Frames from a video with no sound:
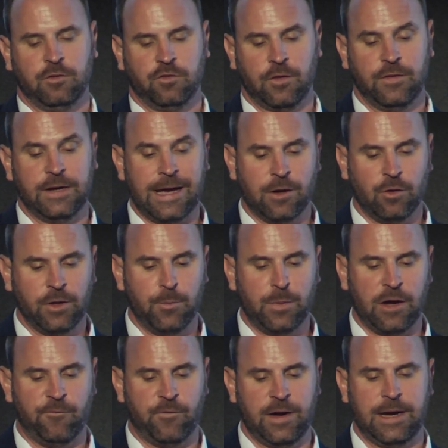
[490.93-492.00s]
driven not only
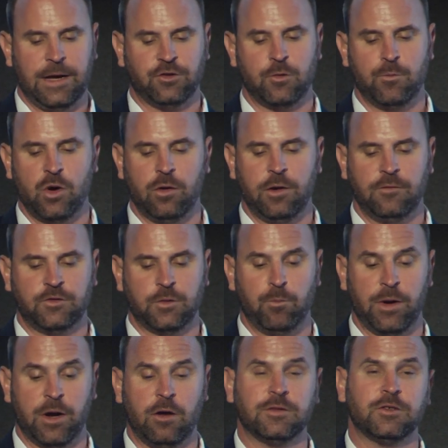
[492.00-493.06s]
by financial motives,
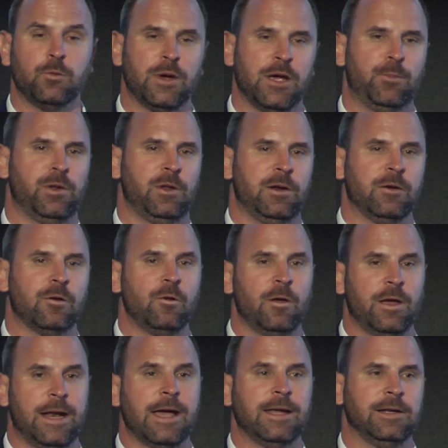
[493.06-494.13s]
but also by
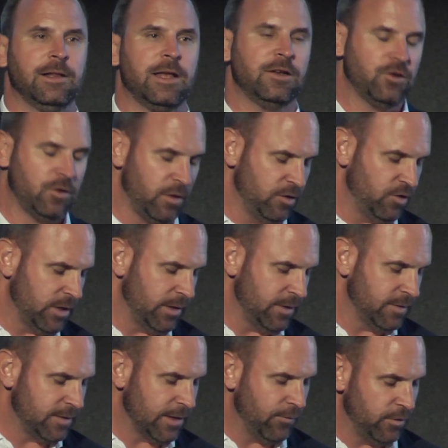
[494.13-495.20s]
political and ideological
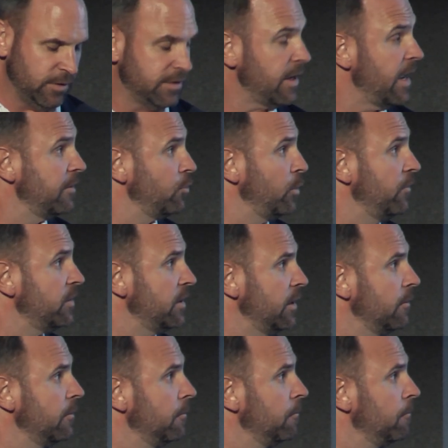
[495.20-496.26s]
agendas, as we've seen.